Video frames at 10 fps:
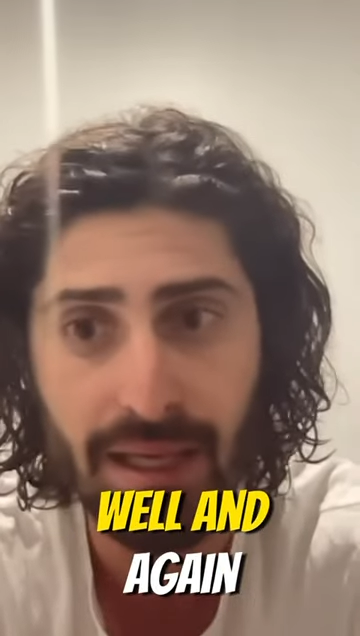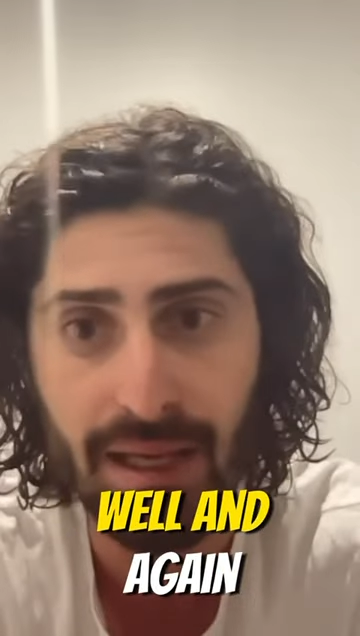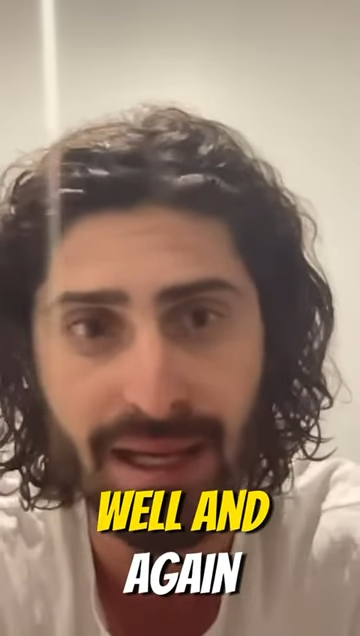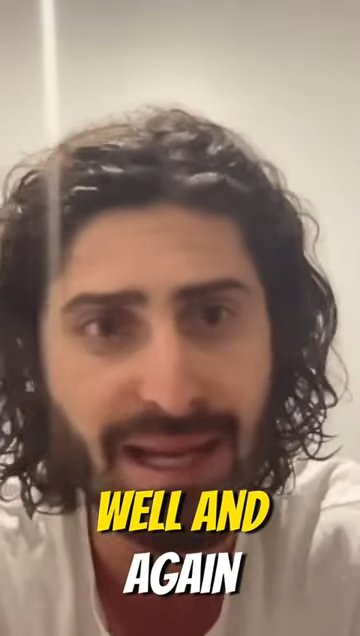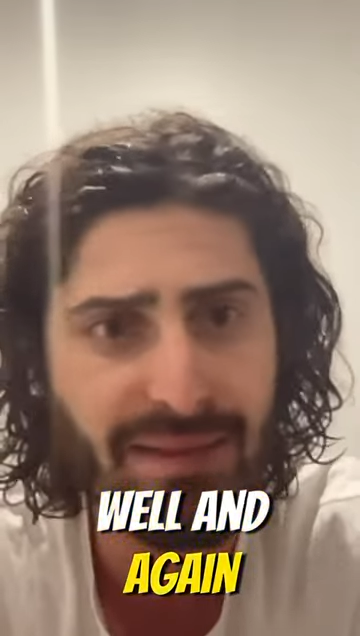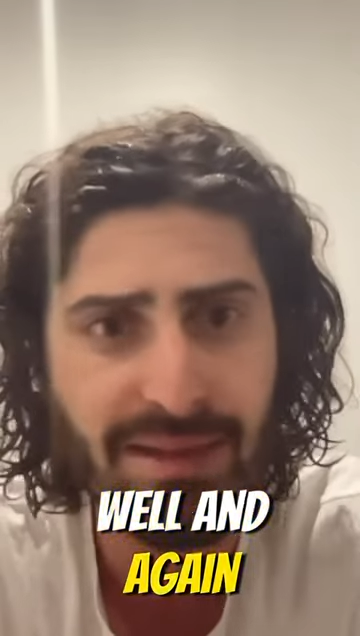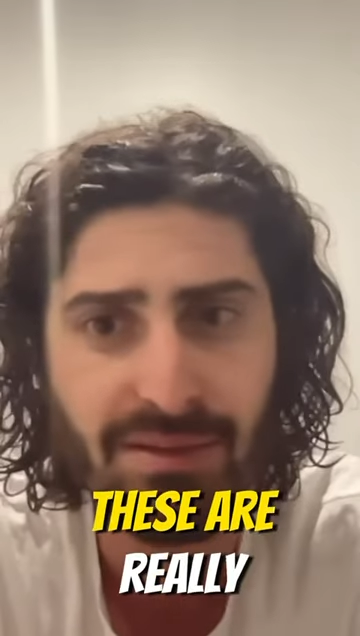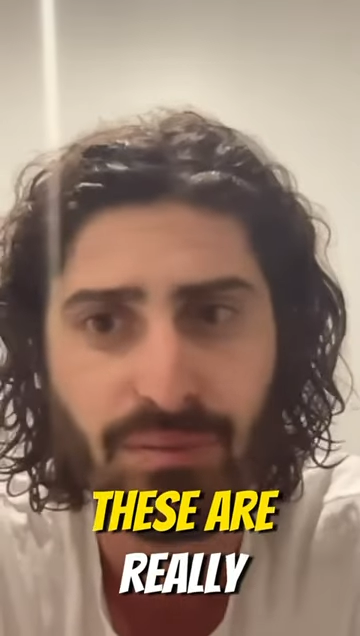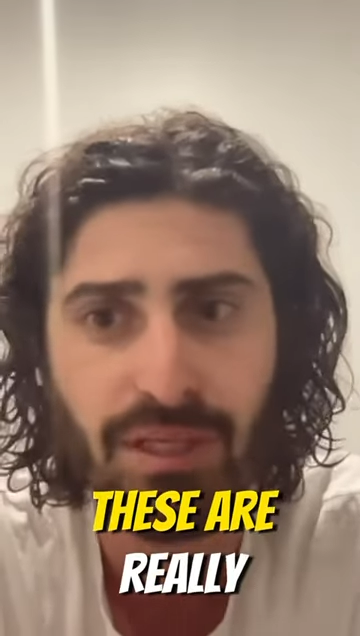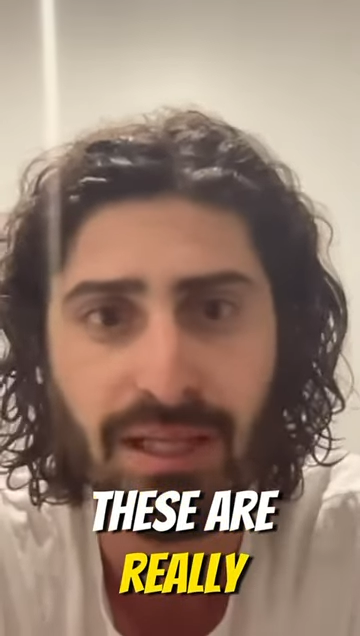And again, these
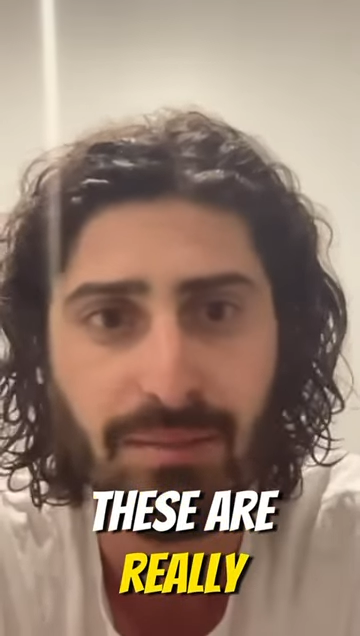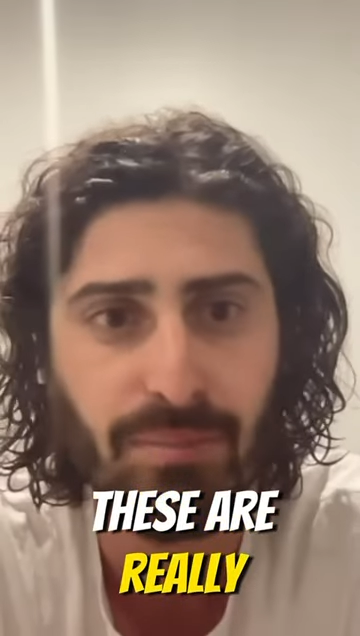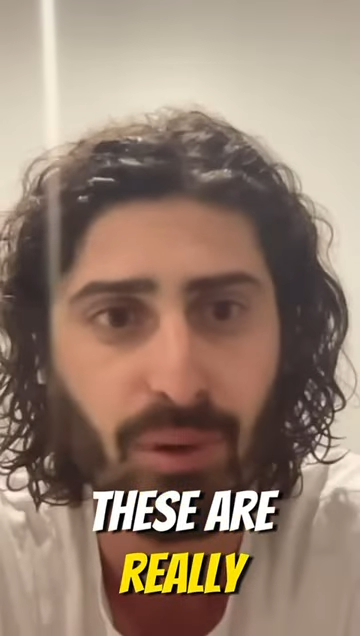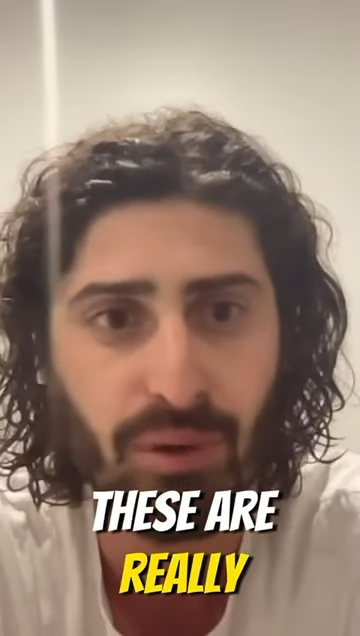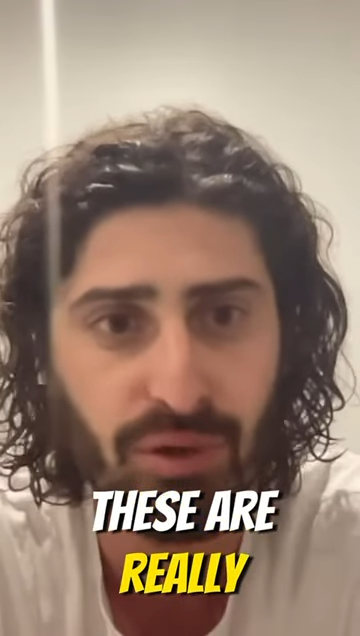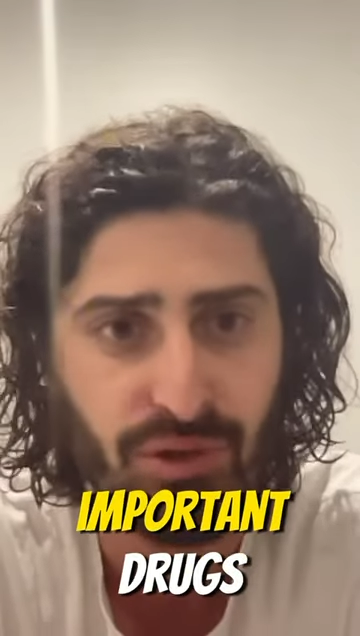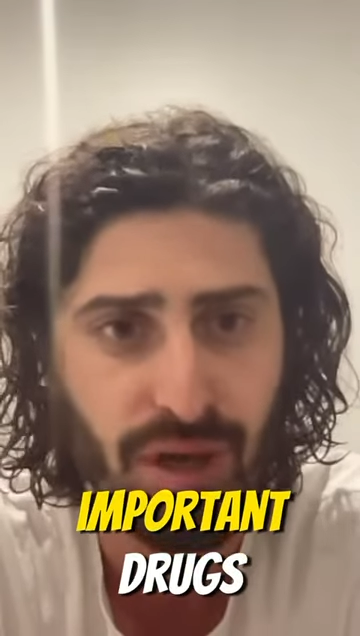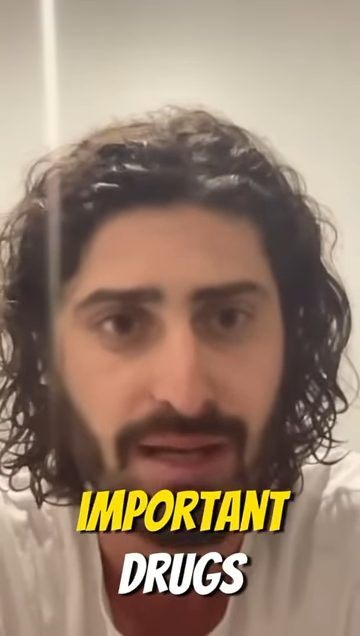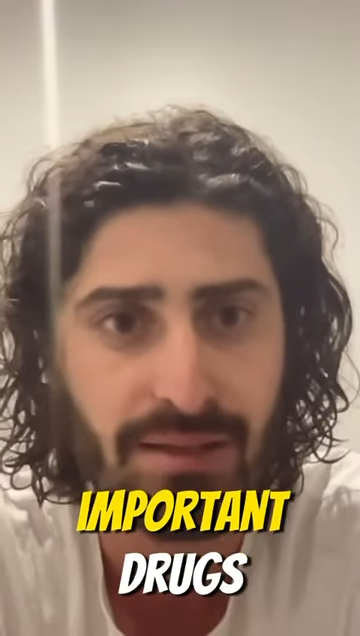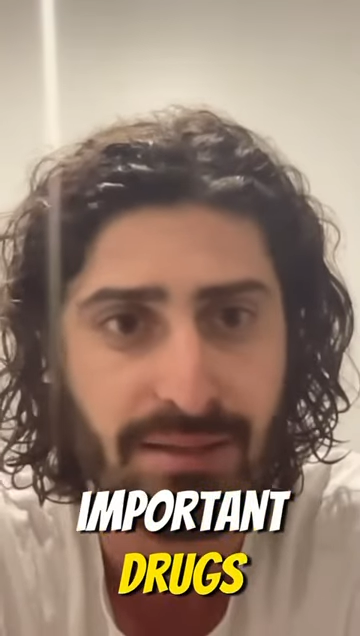are really important
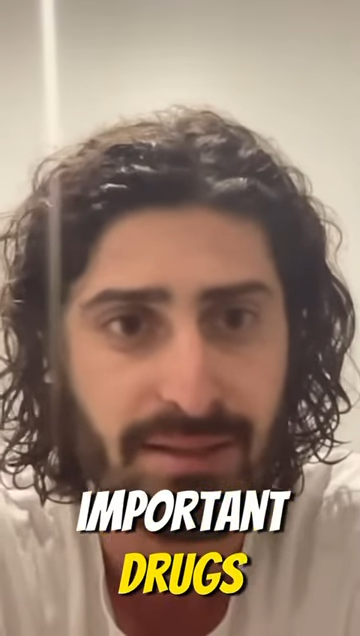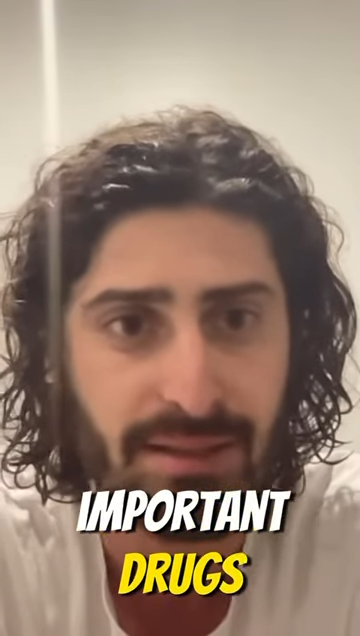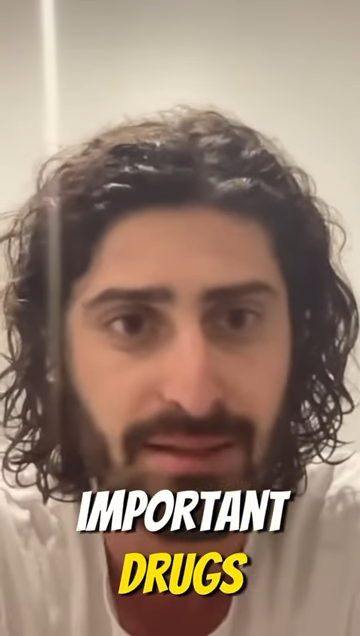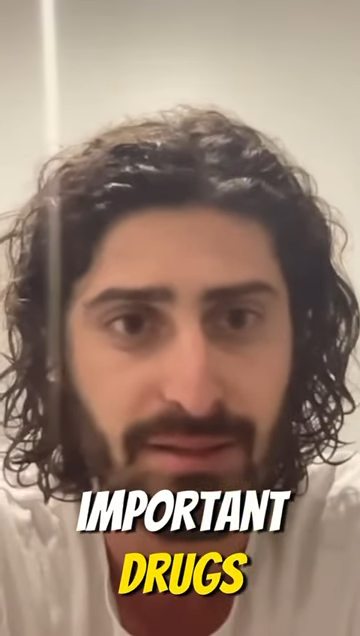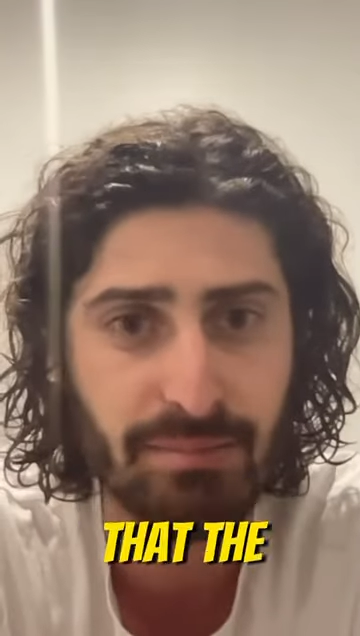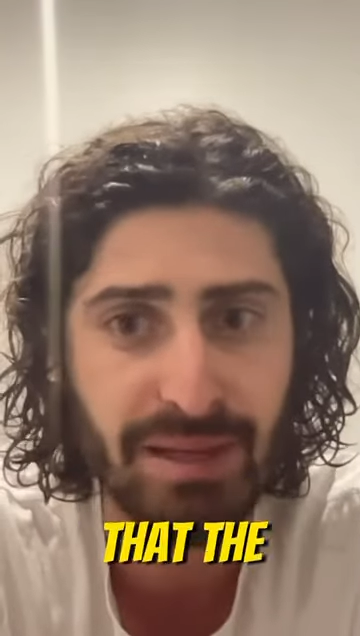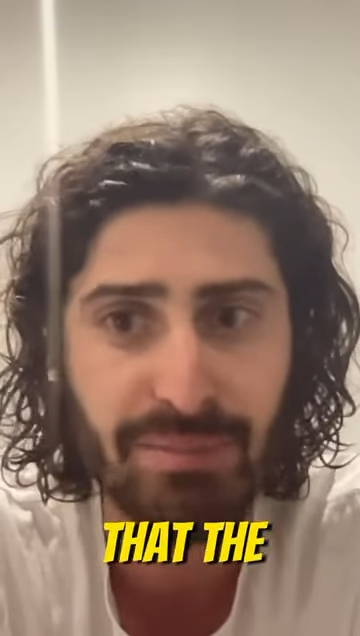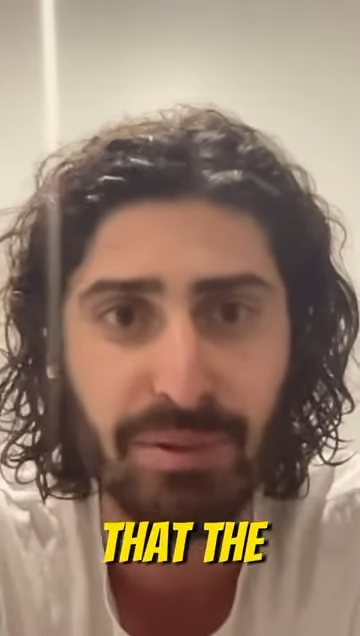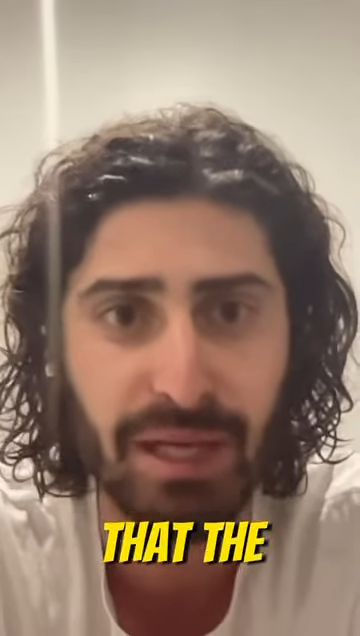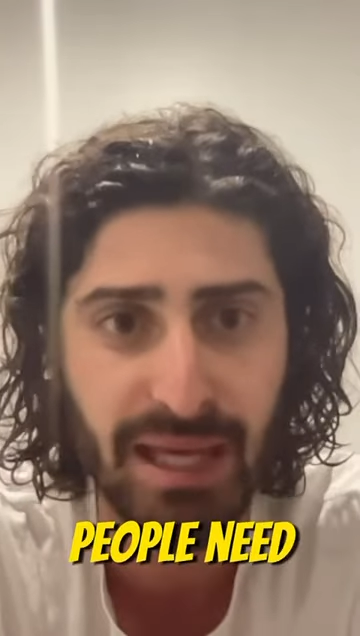drugs that, that
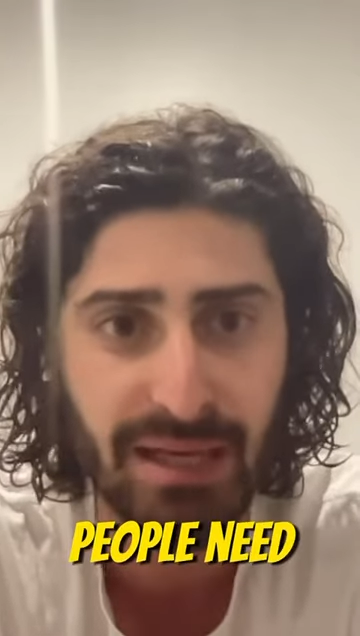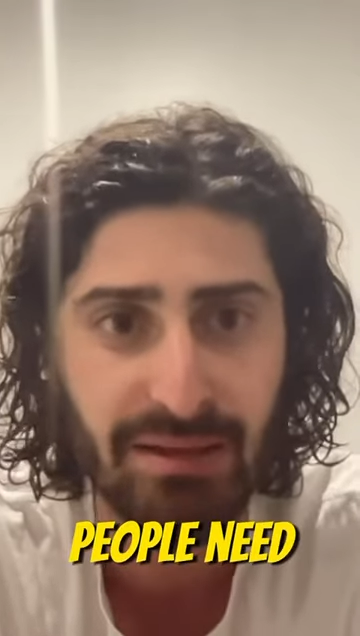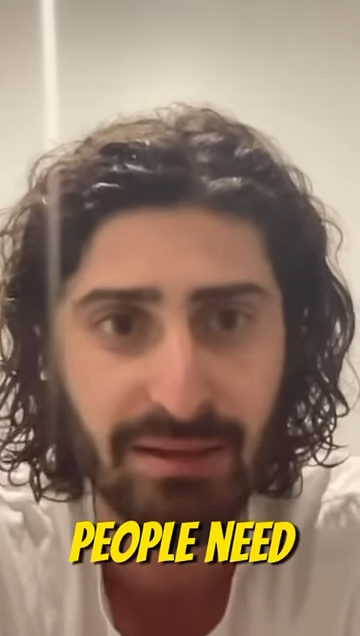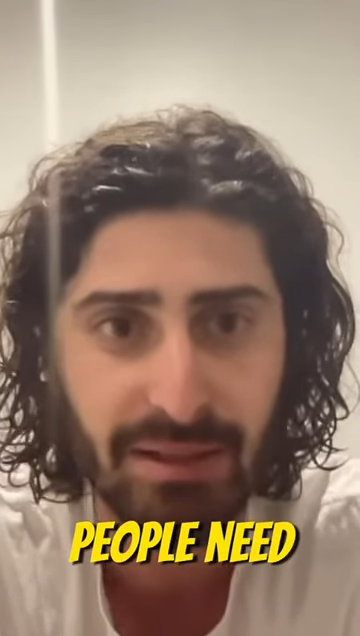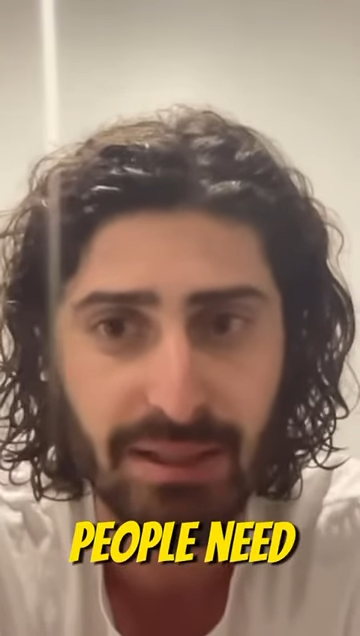people need.